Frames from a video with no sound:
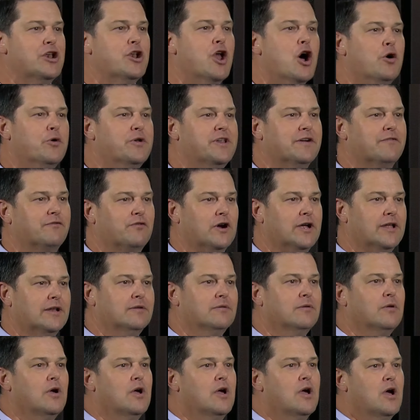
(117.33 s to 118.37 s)
no different.
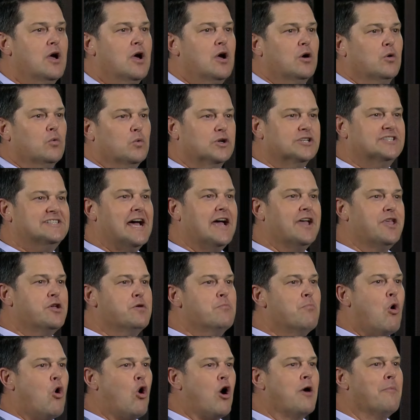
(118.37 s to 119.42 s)
We'll tell you
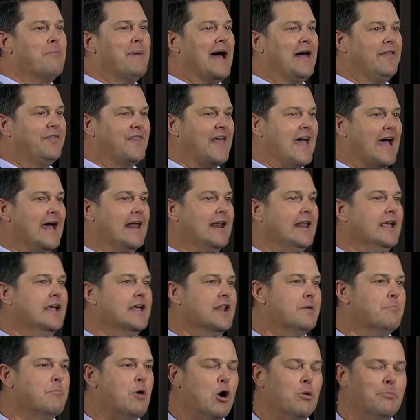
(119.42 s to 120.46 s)
more about that
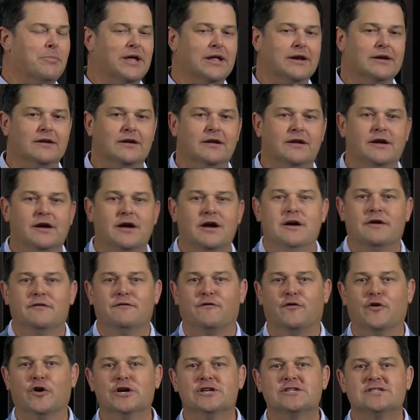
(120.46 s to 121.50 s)
in a moment.
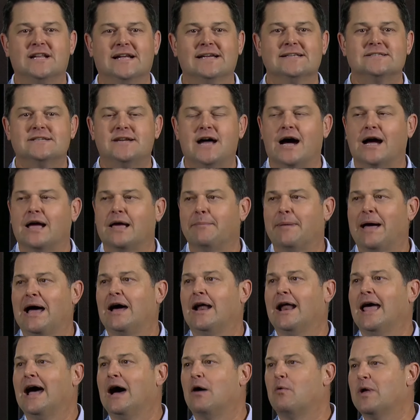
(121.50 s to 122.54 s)
First, let's talk
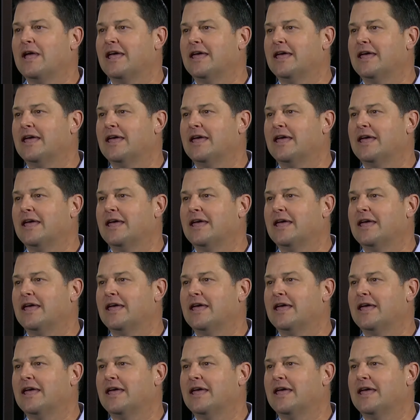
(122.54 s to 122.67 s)
about how we